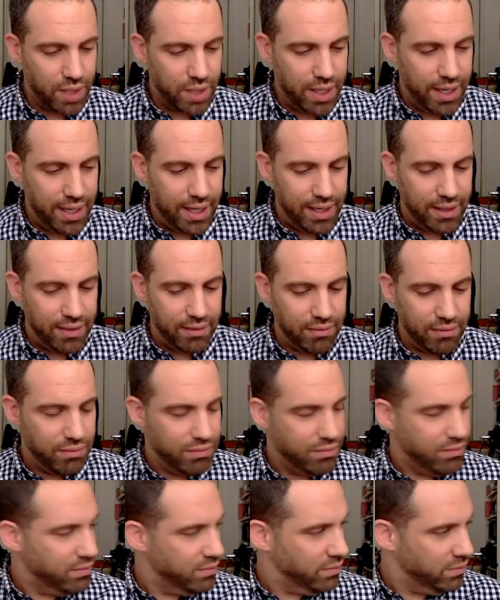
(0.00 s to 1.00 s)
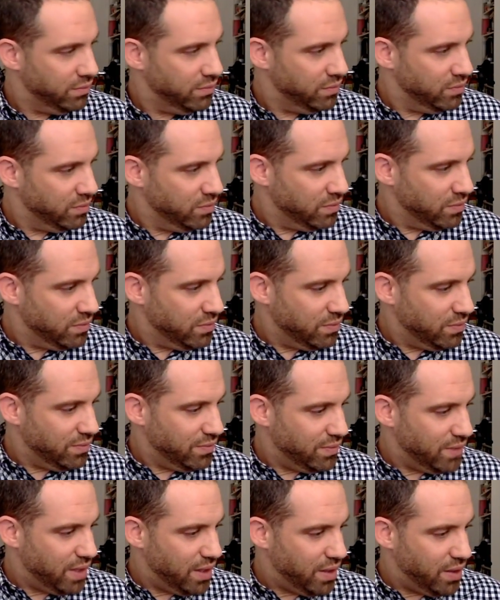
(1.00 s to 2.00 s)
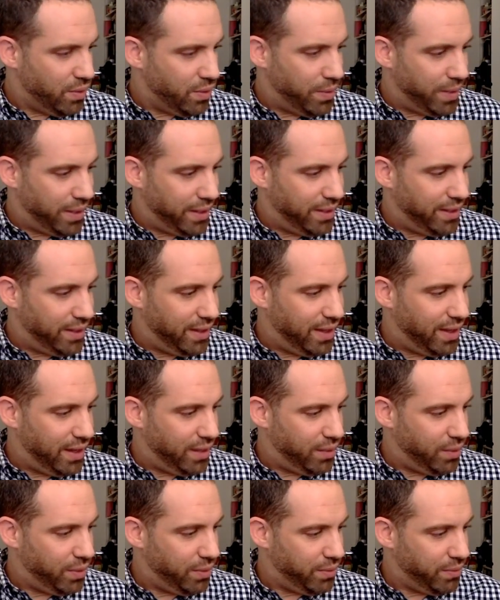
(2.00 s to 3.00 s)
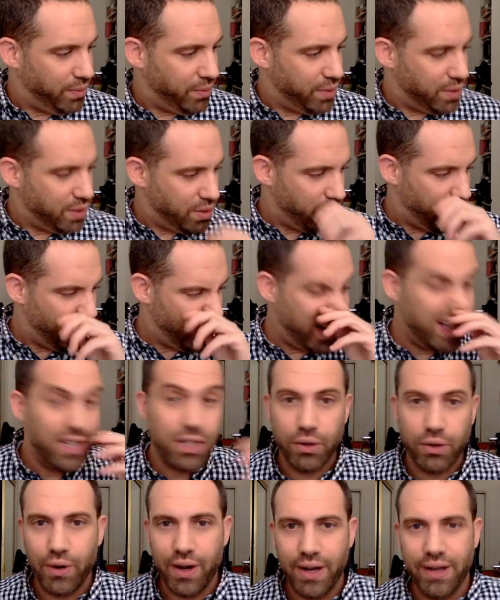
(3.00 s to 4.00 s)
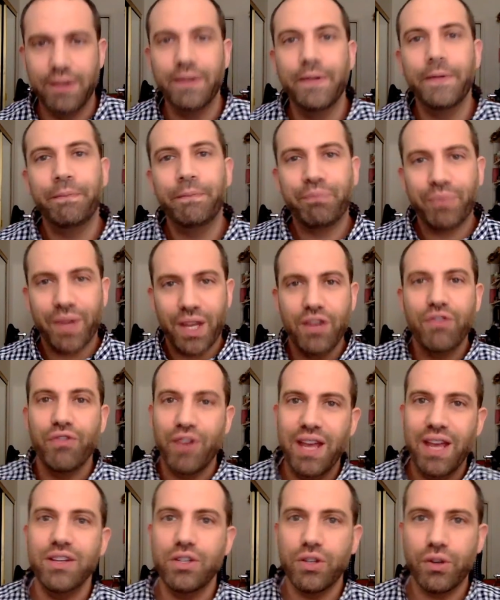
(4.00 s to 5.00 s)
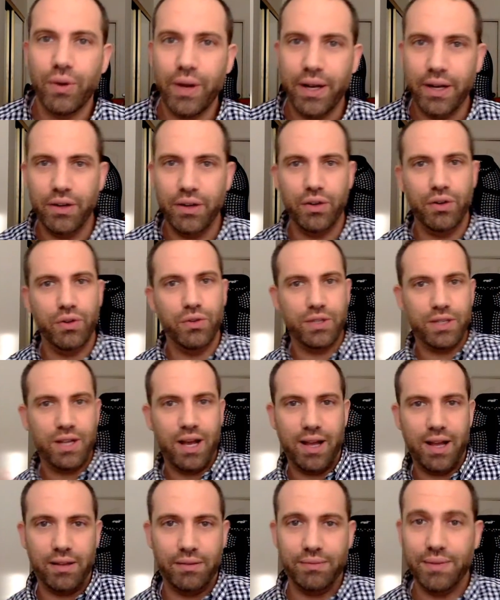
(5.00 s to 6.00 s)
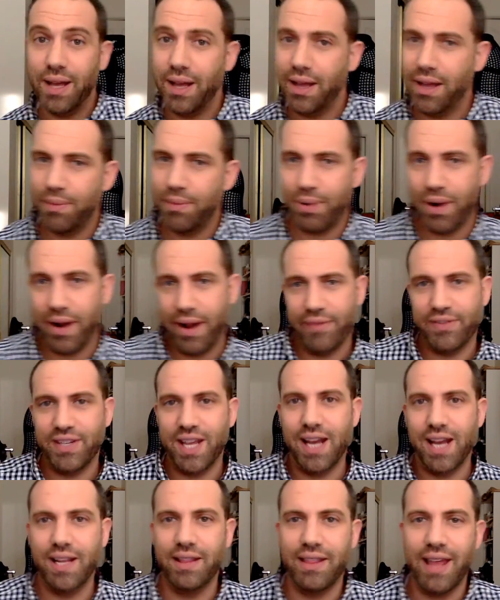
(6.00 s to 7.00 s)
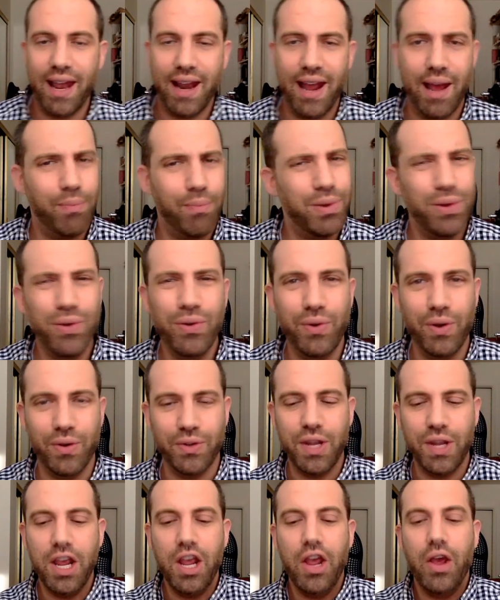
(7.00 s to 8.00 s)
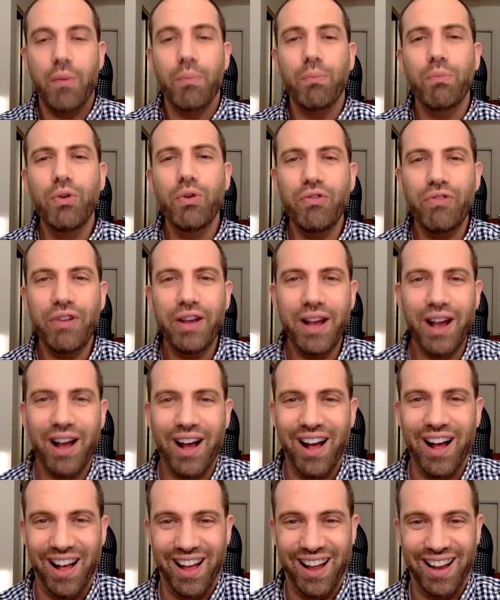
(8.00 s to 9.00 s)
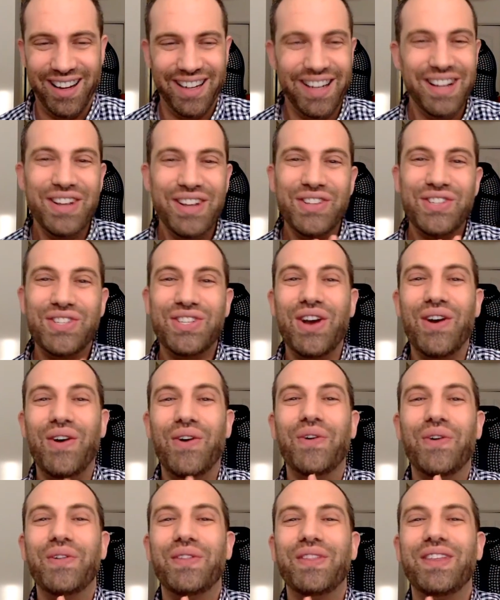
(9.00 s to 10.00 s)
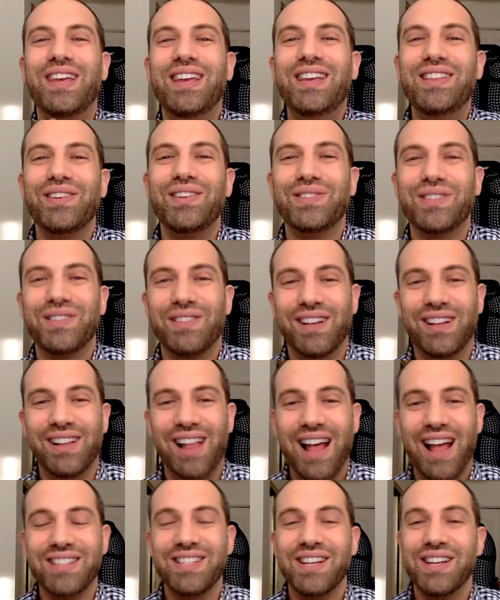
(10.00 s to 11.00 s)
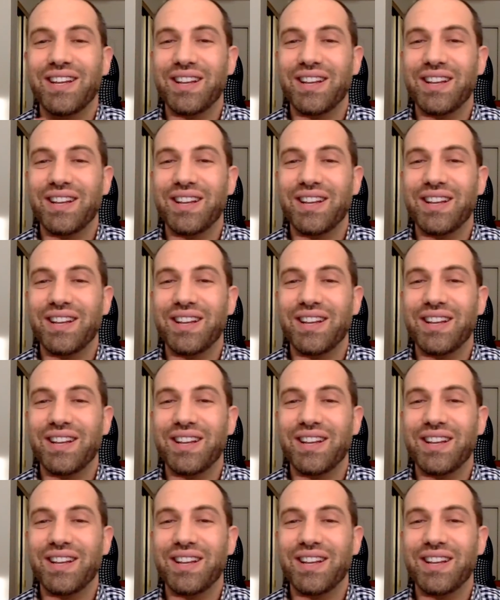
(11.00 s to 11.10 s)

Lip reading: In oh my God, what's the word? Integrated. You've integrated a new style. Probably have to edit that out, but who knows? Moving on. So, the ethos of the class.